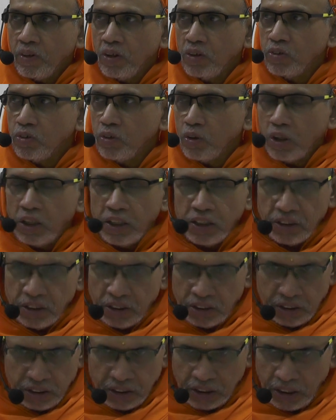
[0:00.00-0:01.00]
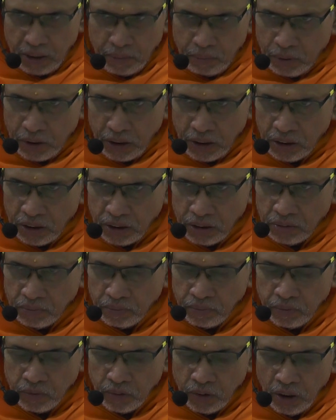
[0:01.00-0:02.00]
So like that it happened.
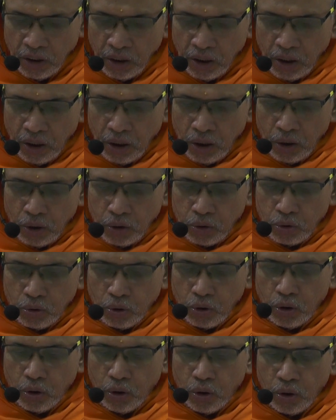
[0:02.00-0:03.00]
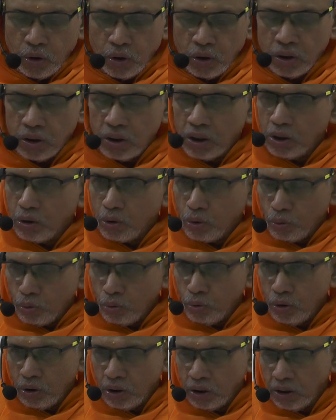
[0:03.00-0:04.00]
So that
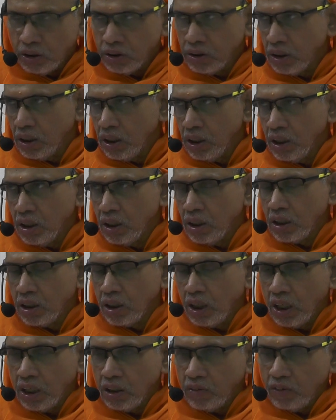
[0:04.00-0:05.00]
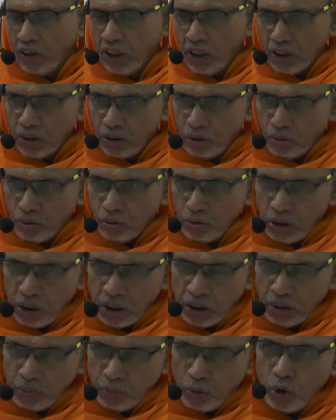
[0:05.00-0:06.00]
rule is not a valid rule
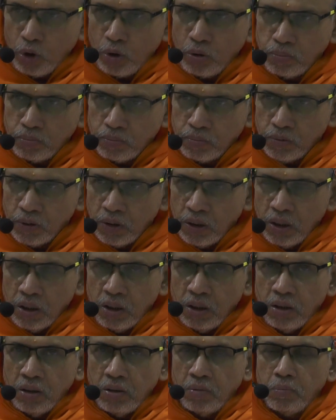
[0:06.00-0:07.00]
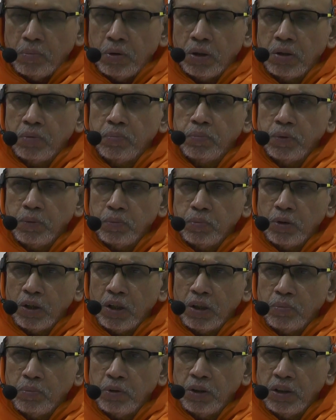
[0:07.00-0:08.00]
anymore. But the people
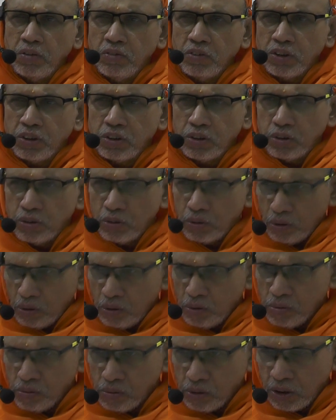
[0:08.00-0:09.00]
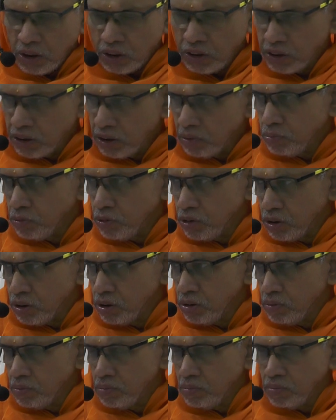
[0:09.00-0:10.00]
are believers, customs.
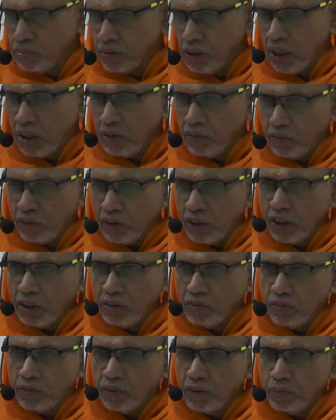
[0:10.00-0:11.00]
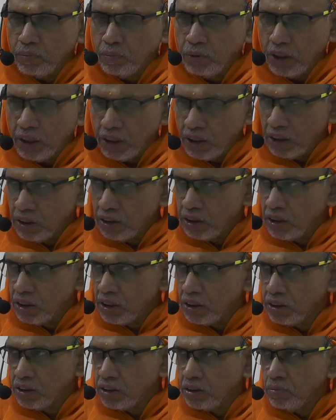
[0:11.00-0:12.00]
They are afraid of breaking the
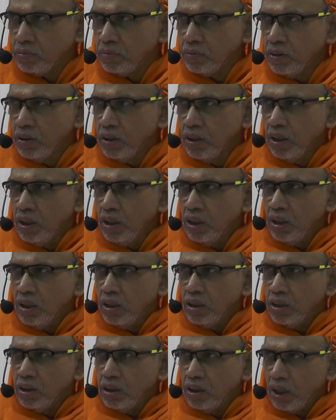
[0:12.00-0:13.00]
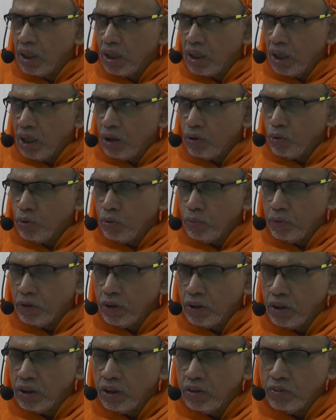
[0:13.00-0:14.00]
custom. They are not
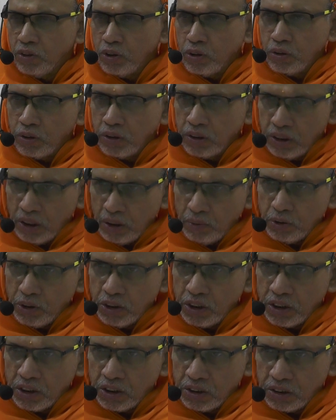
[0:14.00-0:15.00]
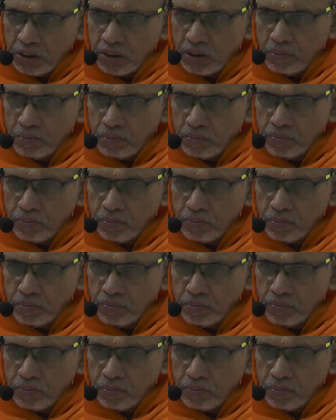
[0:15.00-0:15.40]
open even to examine the custom.